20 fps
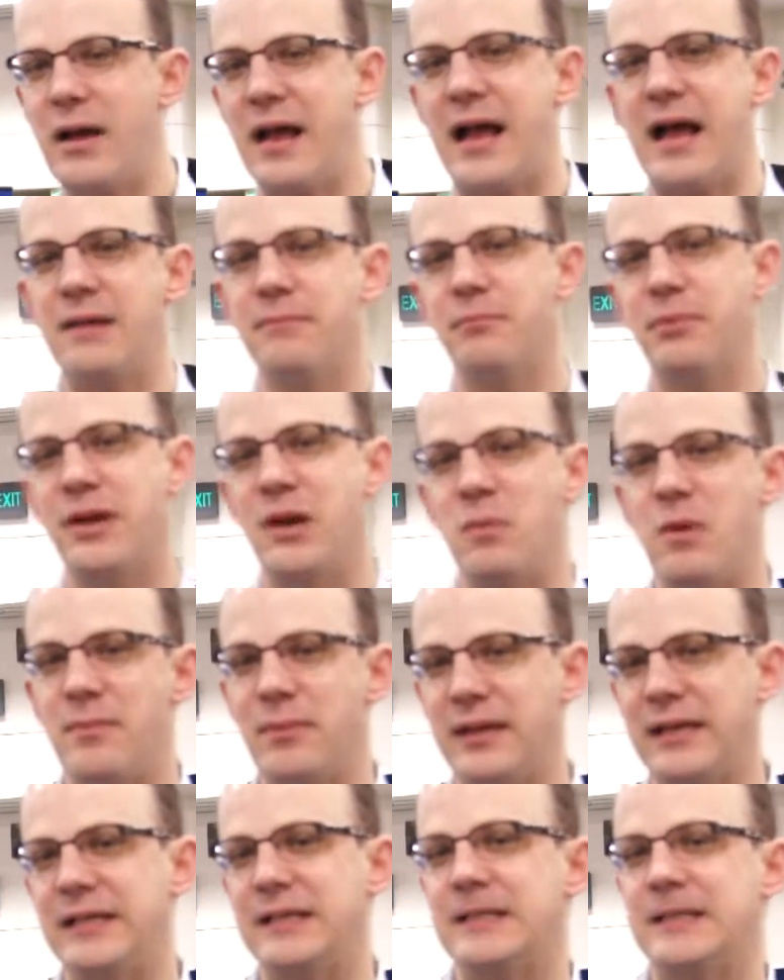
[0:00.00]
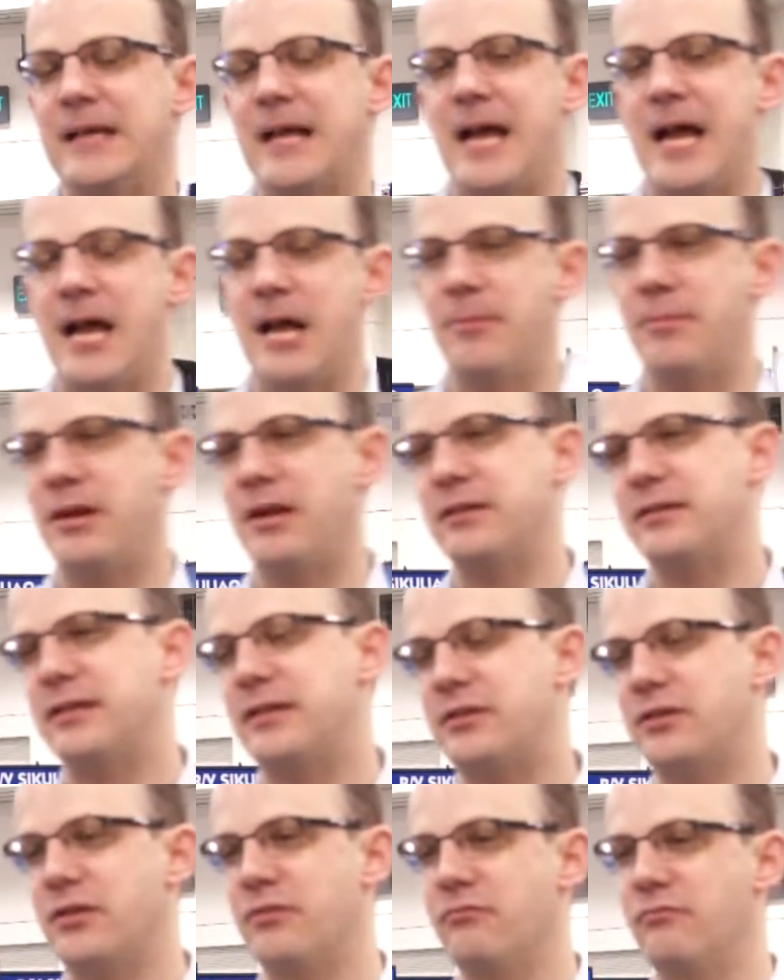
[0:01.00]
I'm Peter Webley. I'm an
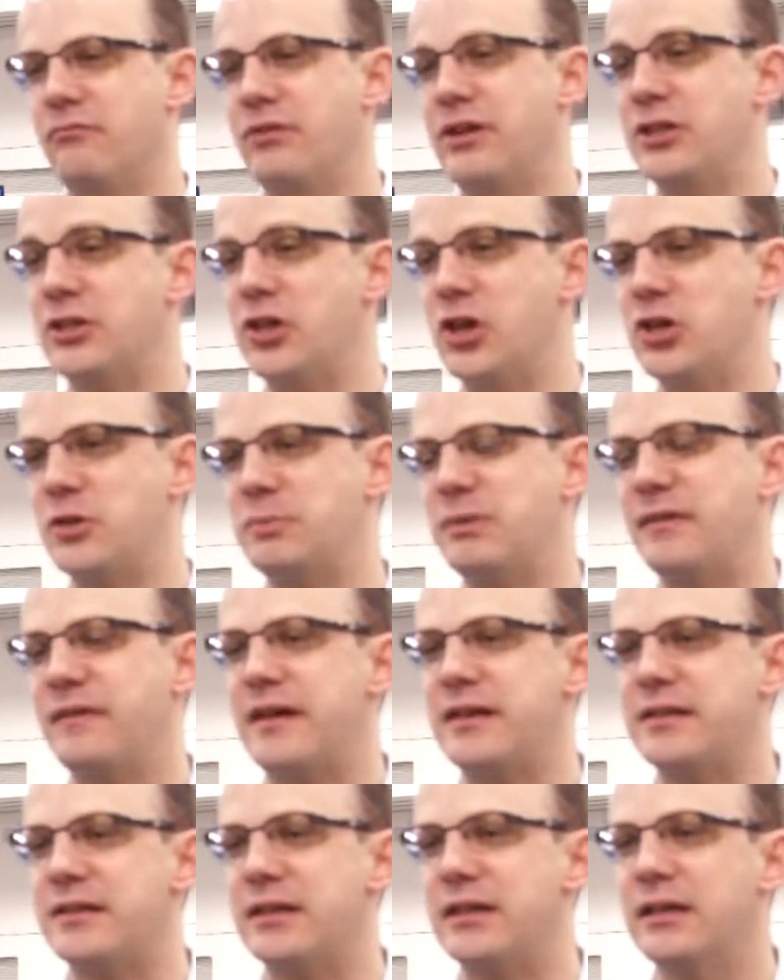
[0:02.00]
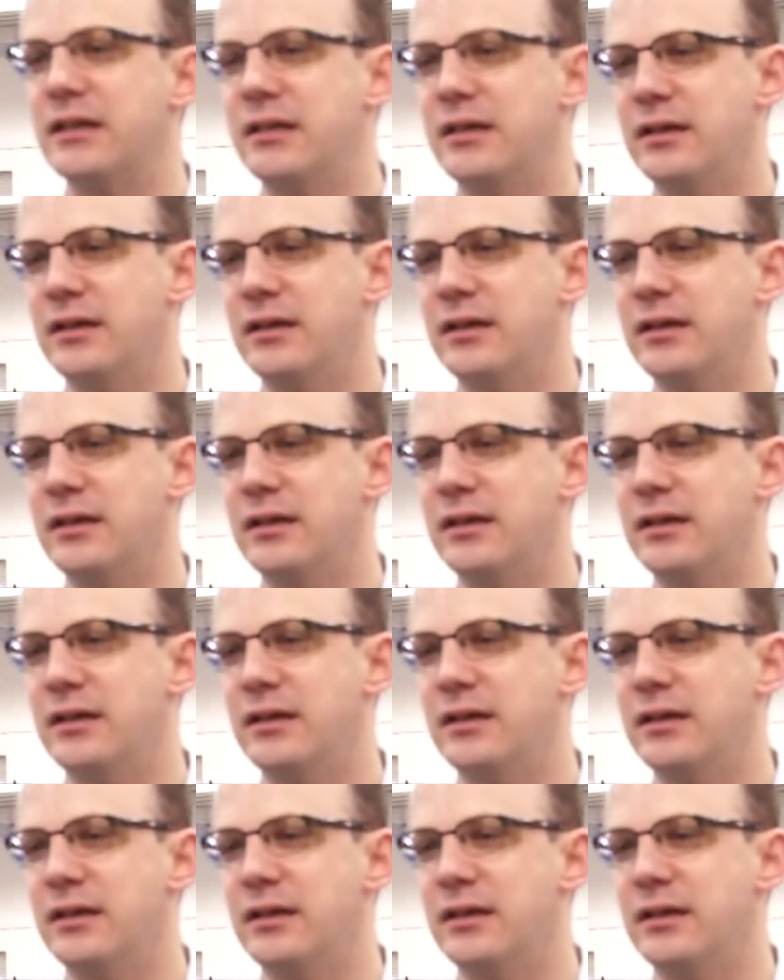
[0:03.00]
assistant research professor